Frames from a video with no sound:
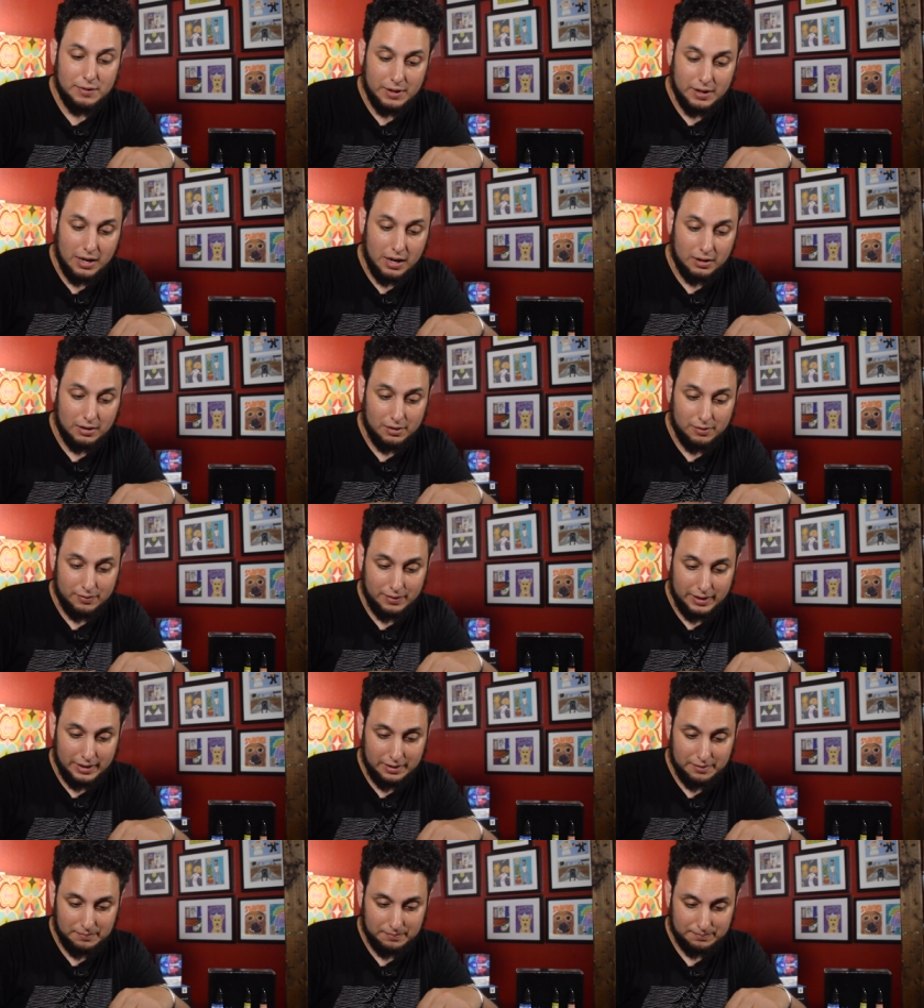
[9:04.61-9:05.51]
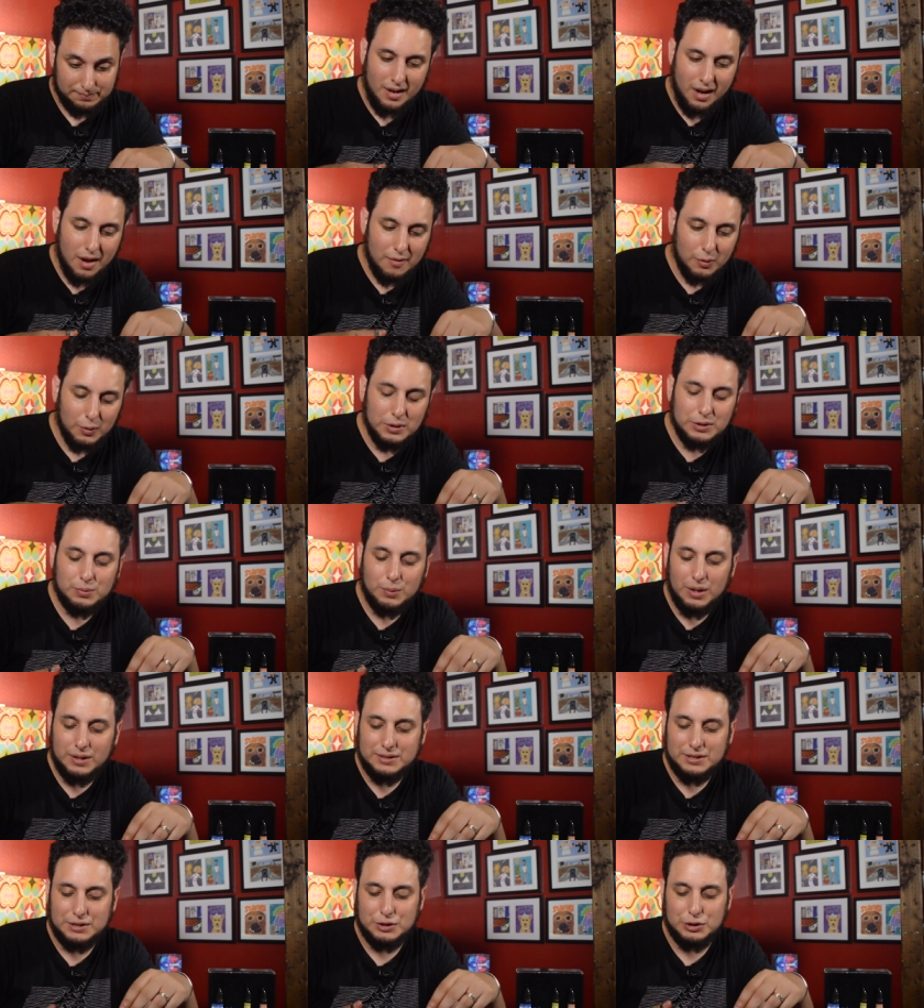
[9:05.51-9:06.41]
photography. I've always
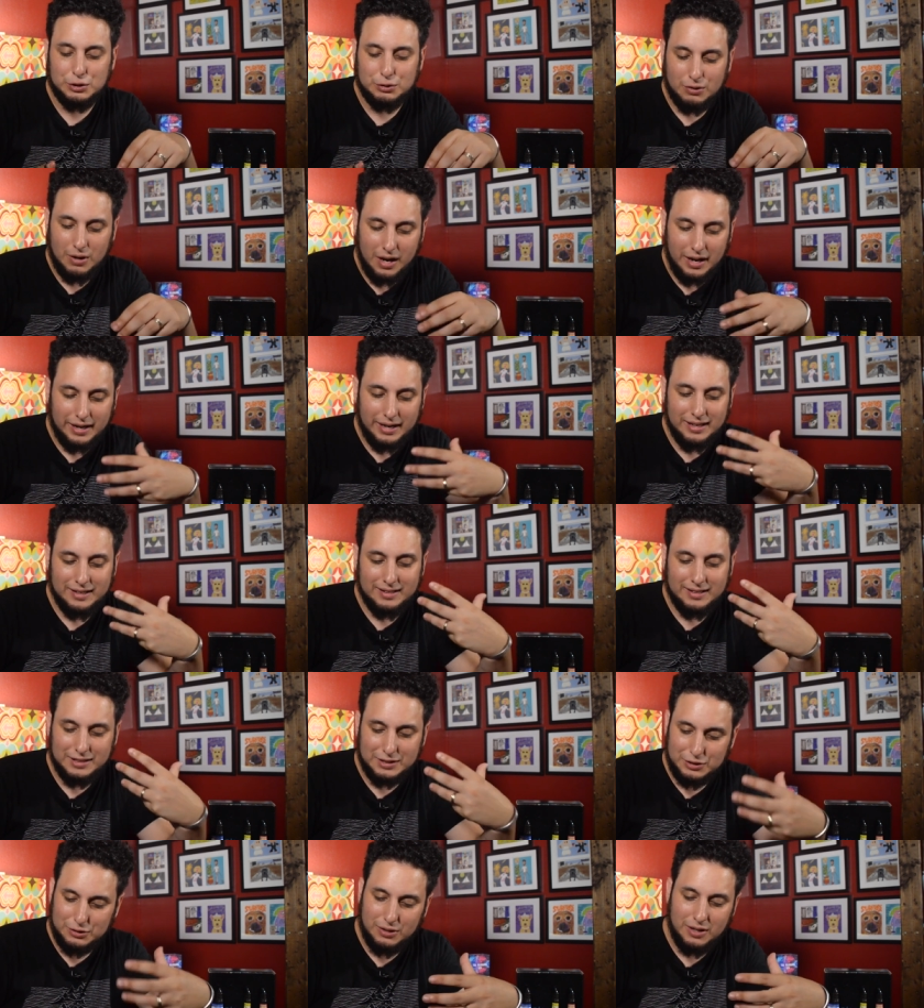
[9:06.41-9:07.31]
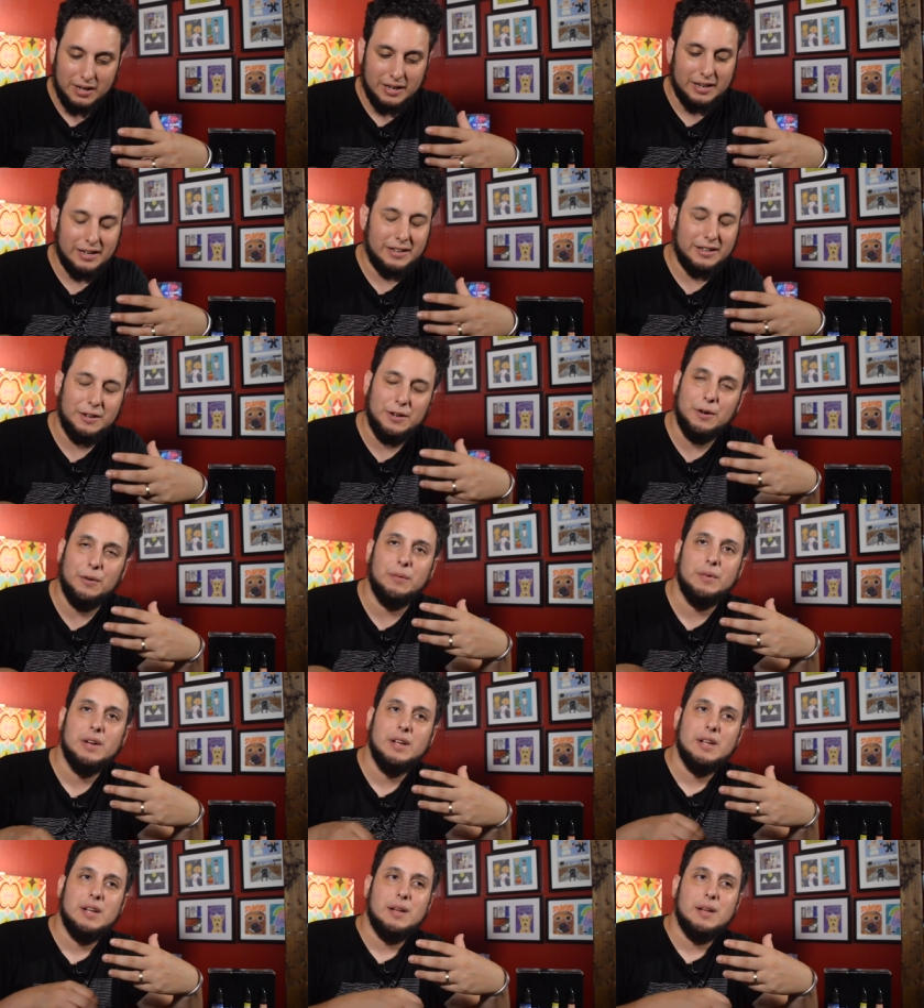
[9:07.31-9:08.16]
wanted to try it, like try it, you know,